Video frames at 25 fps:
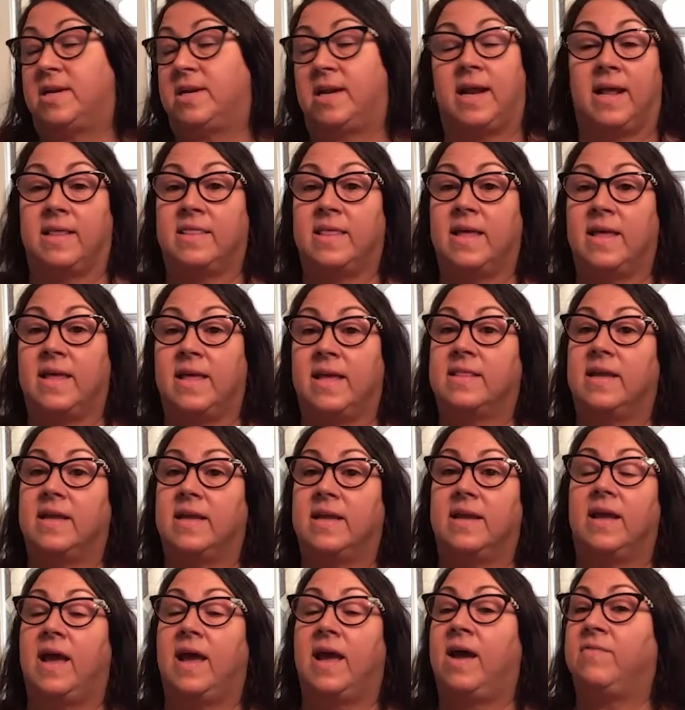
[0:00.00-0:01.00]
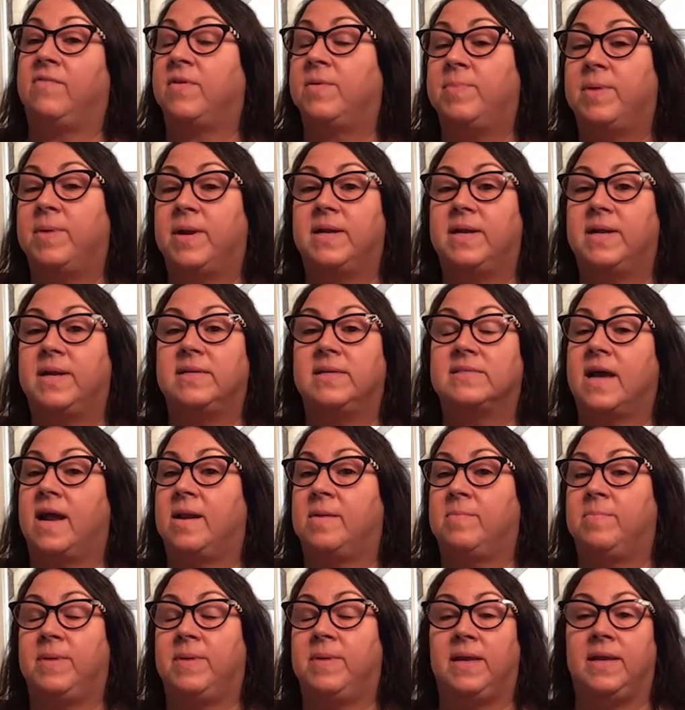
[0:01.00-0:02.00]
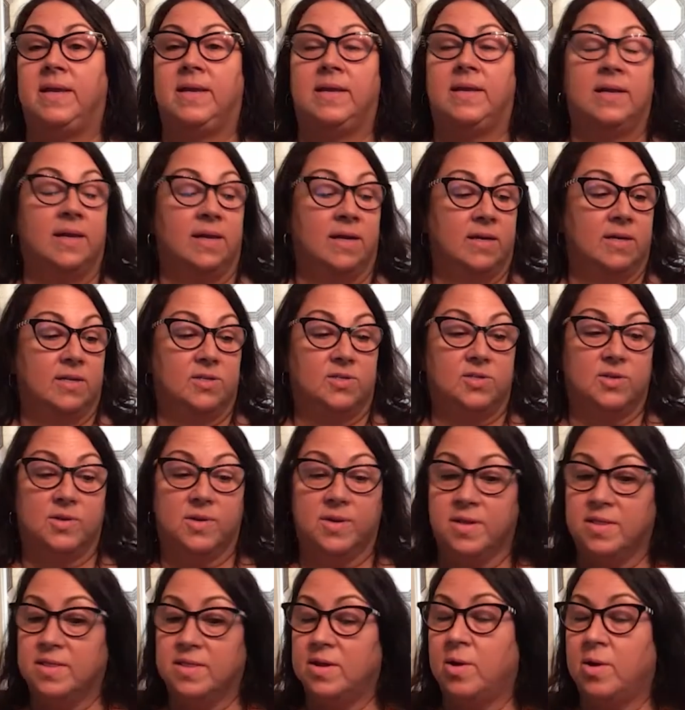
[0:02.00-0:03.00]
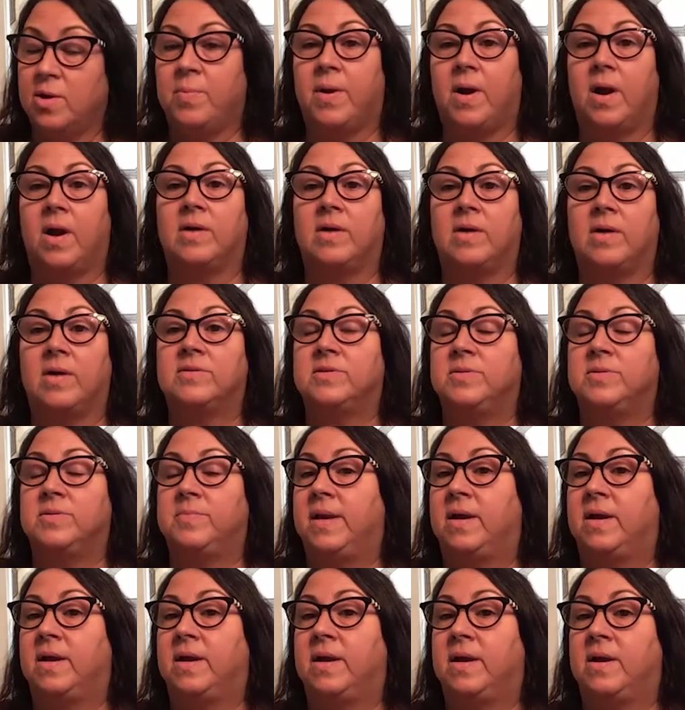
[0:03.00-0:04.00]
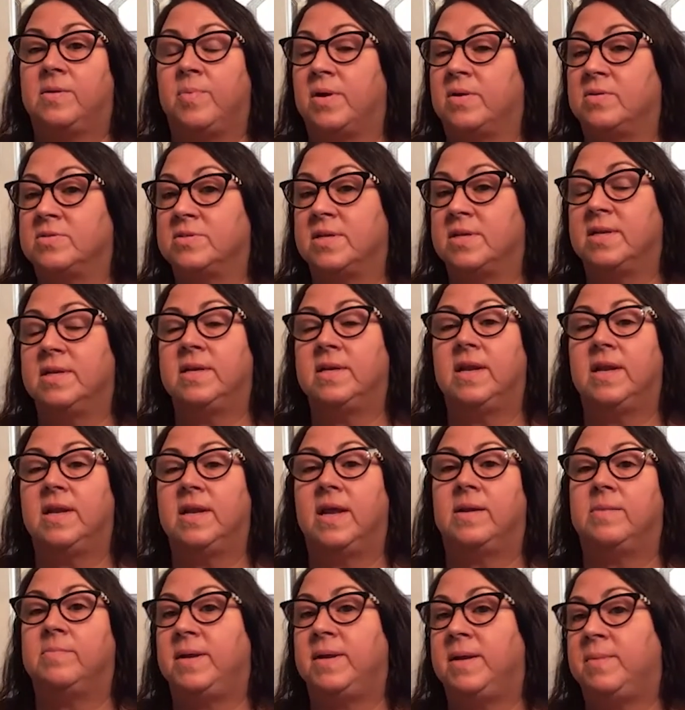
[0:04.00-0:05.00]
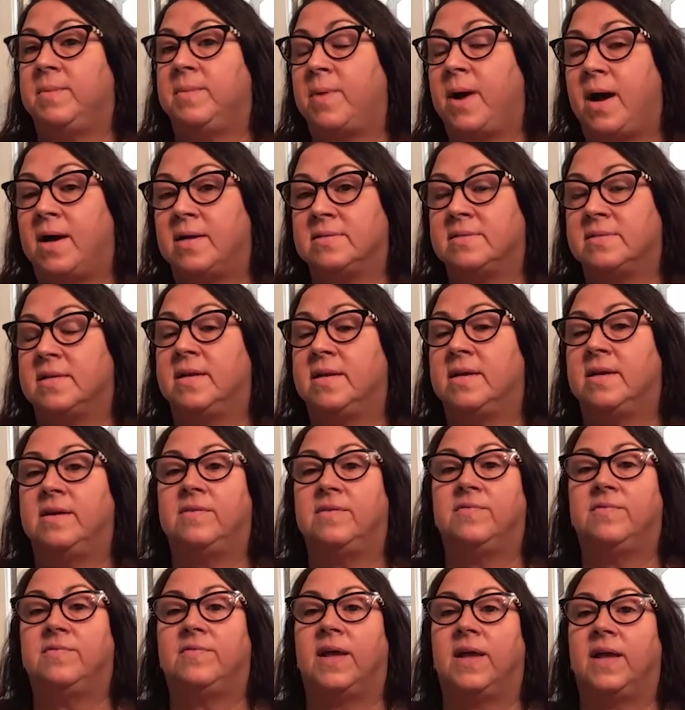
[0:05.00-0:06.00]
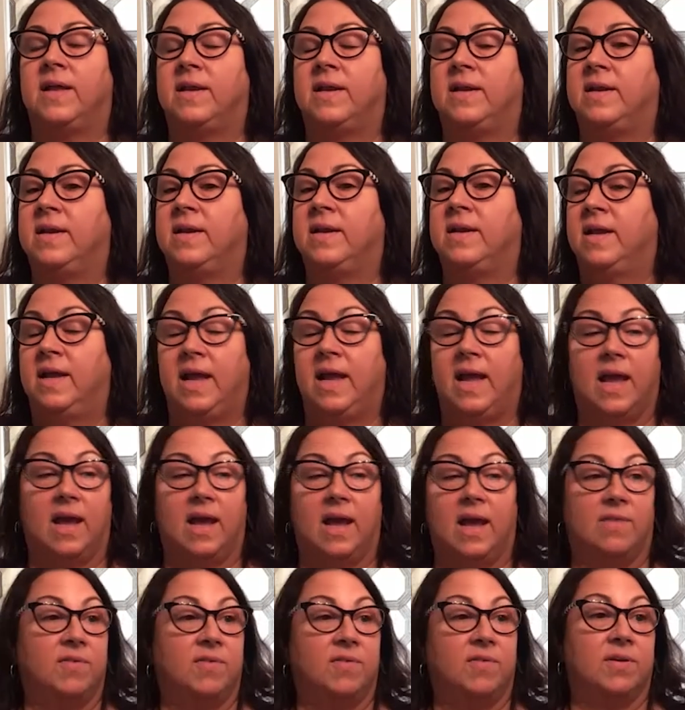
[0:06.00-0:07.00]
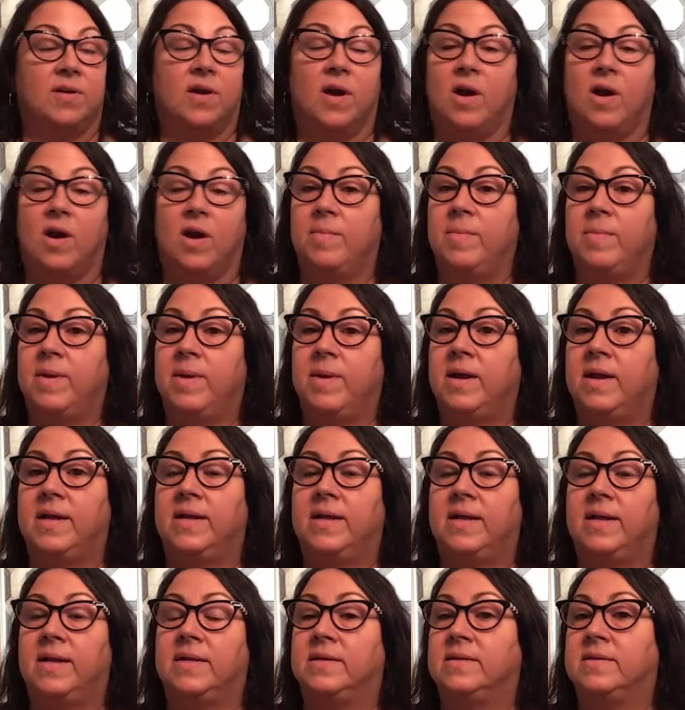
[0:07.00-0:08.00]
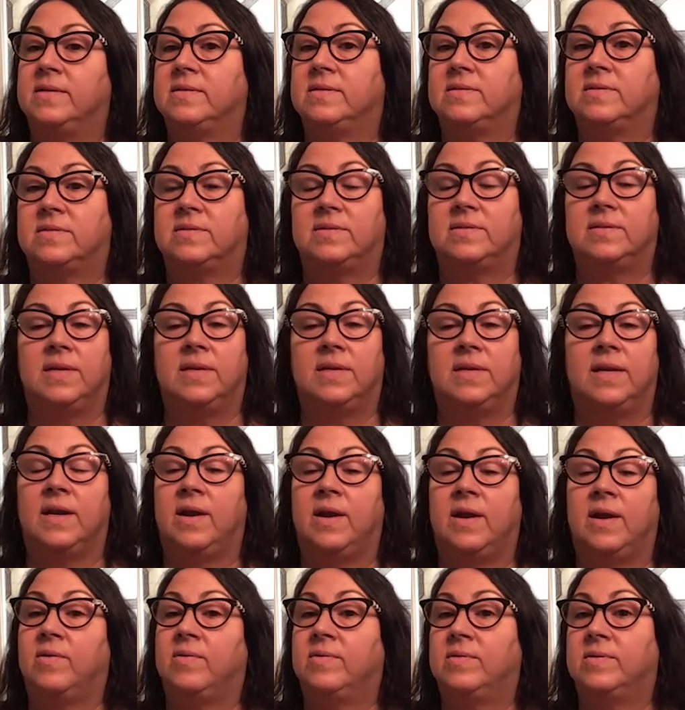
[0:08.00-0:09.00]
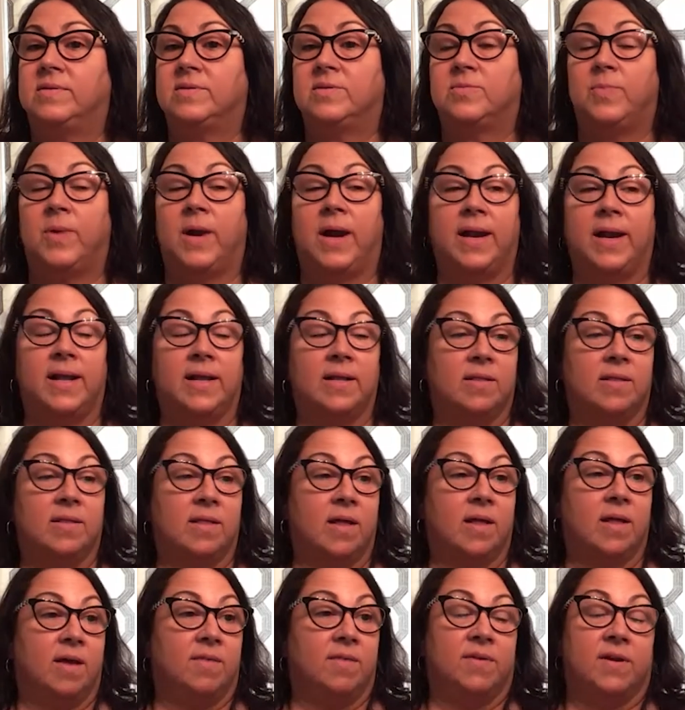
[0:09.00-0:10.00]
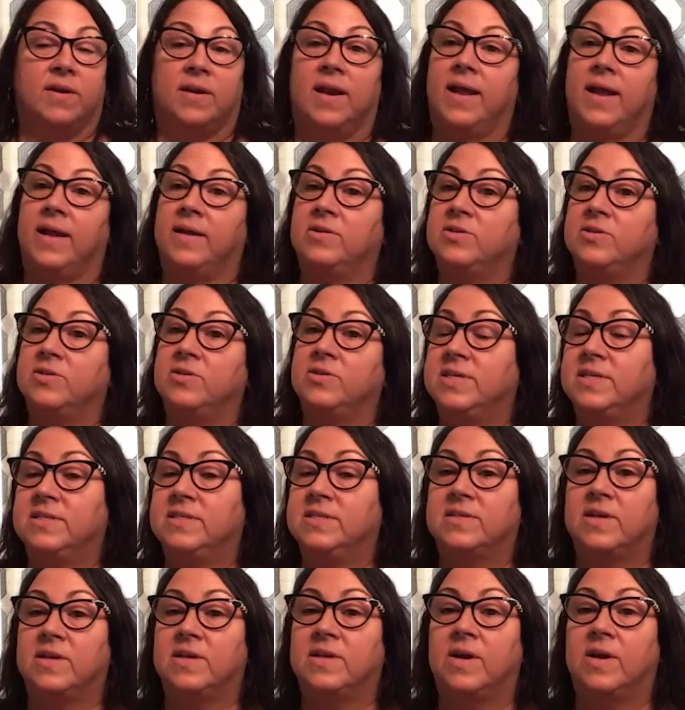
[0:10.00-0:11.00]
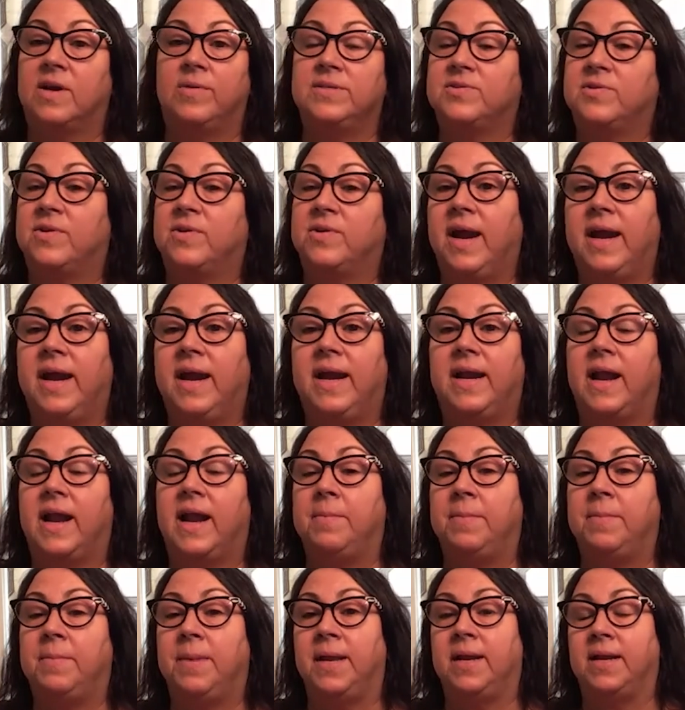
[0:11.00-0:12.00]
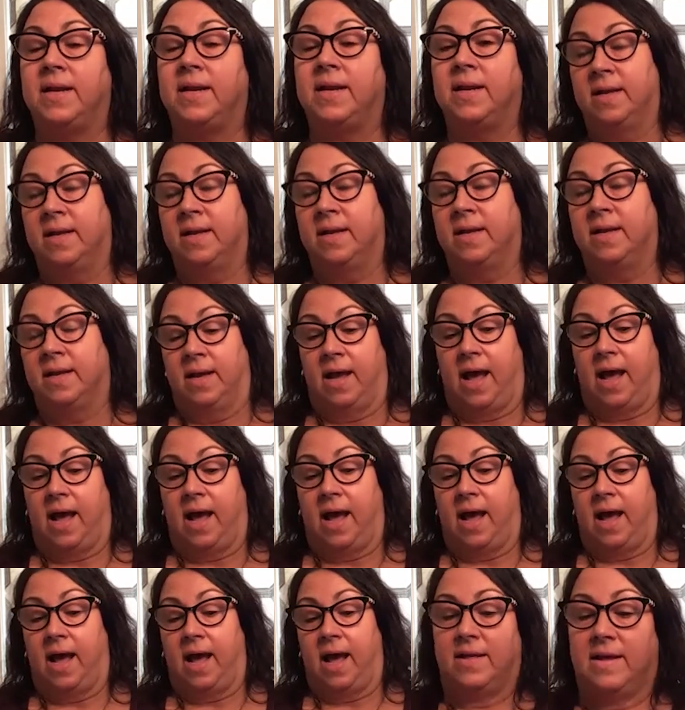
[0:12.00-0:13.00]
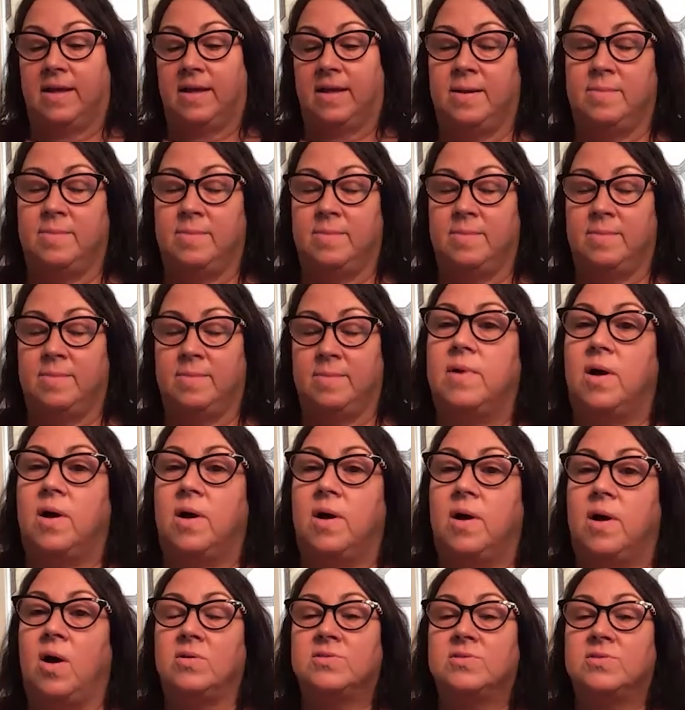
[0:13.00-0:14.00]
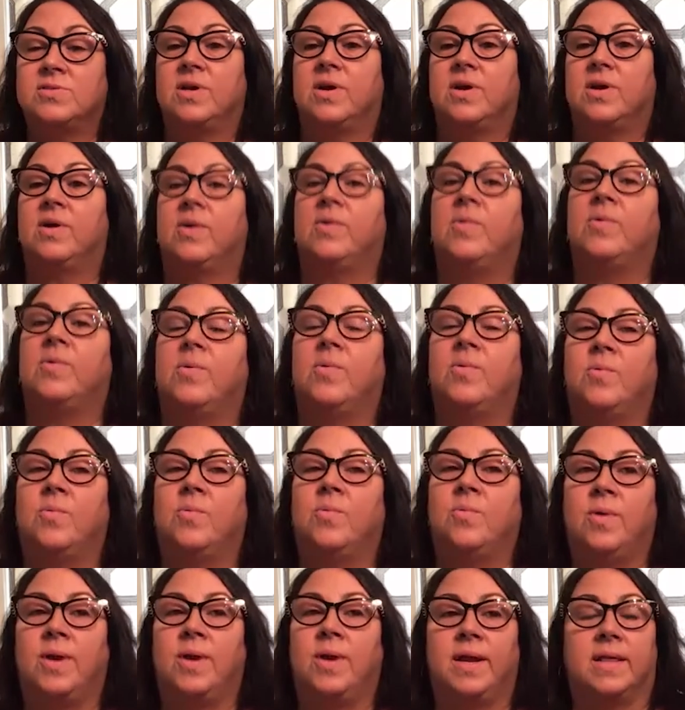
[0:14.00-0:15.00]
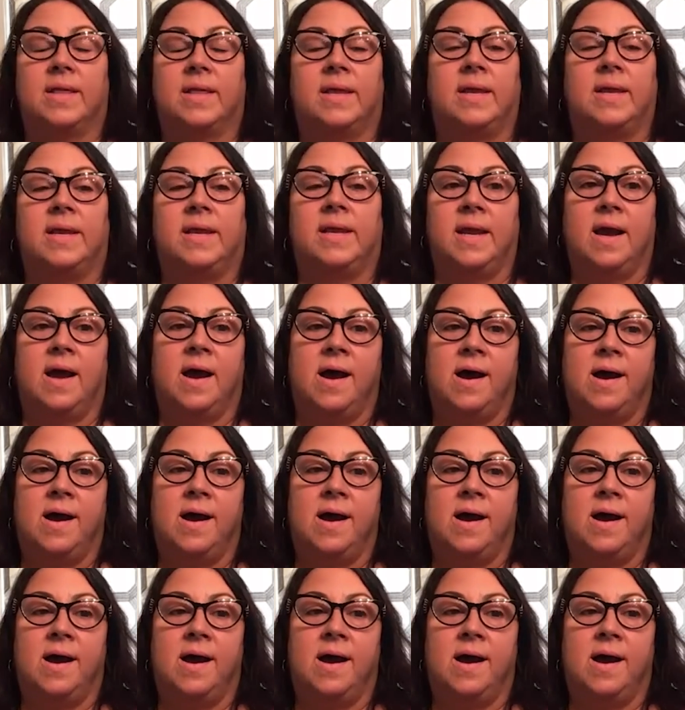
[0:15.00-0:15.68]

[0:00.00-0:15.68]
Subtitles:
And I think that everybody's got to be doing their part to be a good person and be positive and have good karma, and spreading love and good energy is always great. I mean, I am also really